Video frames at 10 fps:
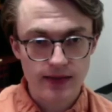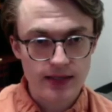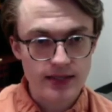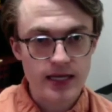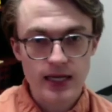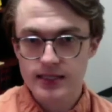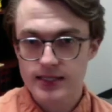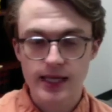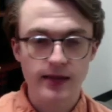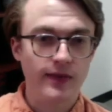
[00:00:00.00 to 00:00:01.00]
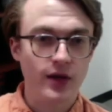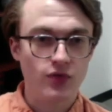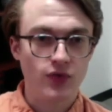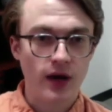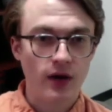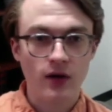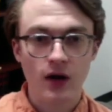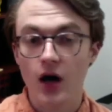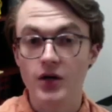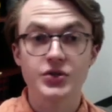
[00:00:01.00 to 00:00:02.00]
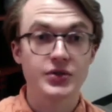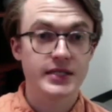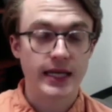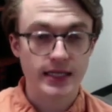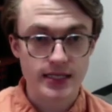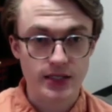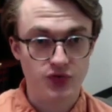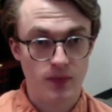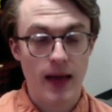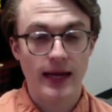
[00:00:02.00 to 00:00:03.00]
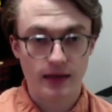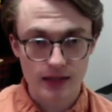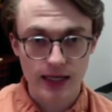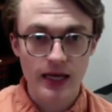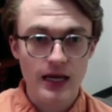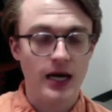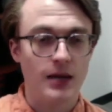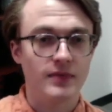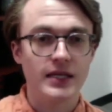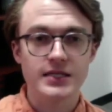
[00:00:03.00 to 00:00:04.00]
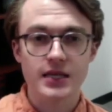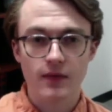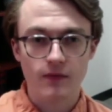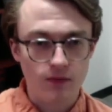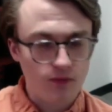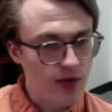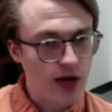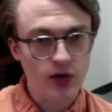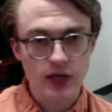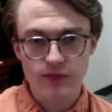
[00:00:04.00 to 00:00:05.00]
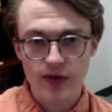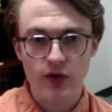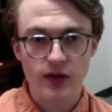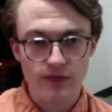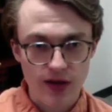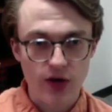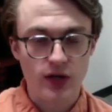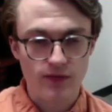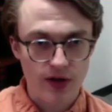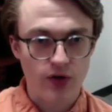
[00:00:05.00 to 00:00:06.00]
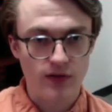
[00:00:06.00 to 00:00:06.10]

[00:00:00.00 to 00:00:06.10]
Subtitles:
this, to say that they're rare, understates it dramatically. These very, very, very, very,